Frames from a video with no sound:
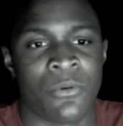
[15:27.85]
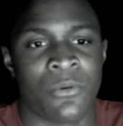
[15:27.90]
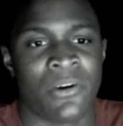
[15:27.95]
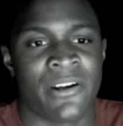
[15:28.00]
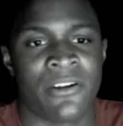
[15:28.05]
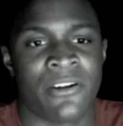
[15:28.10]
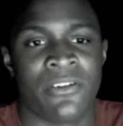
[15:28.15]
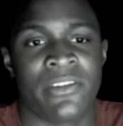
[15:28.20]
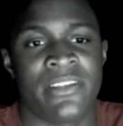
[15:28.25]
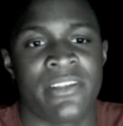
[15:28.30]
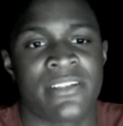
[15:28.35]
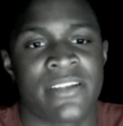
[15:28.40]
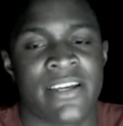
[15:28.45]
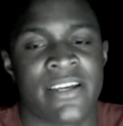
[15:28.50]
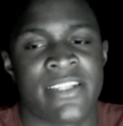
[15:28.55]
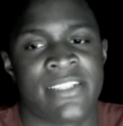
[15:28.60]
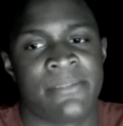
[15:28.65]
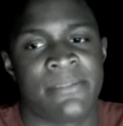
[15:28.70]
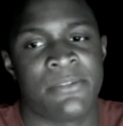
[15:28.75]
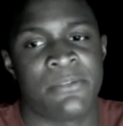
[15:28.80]
Why are all these
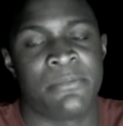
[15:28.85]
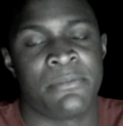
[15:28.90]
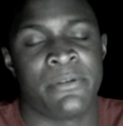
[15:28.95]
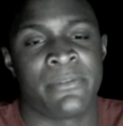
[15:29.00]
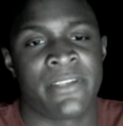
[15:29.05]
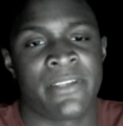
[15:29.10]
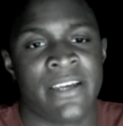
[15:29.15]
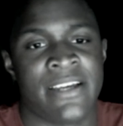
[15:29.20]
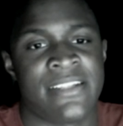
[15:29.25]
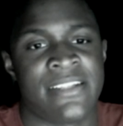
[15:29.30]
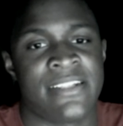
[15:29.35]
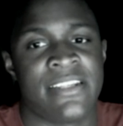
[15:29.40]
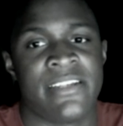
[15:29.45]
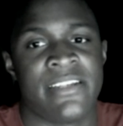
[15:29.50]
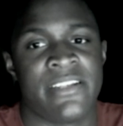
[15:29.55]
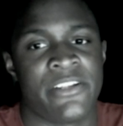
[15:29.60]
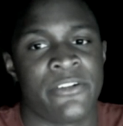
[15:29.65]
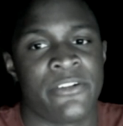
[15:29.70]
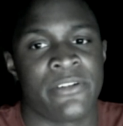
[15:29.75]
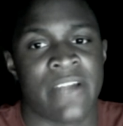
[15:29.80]
guys able to put guys in
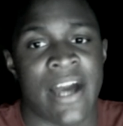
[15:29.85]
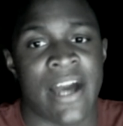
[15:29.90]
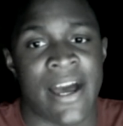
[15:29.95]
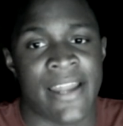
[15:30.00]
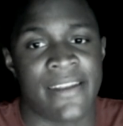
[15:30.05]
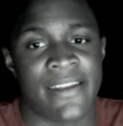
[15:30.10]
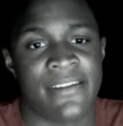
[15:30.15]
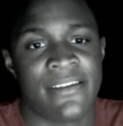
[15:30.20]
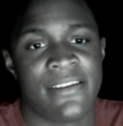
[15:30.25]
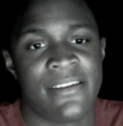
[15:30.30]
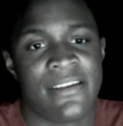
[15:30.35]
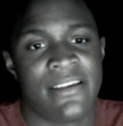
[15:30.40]
and you're not?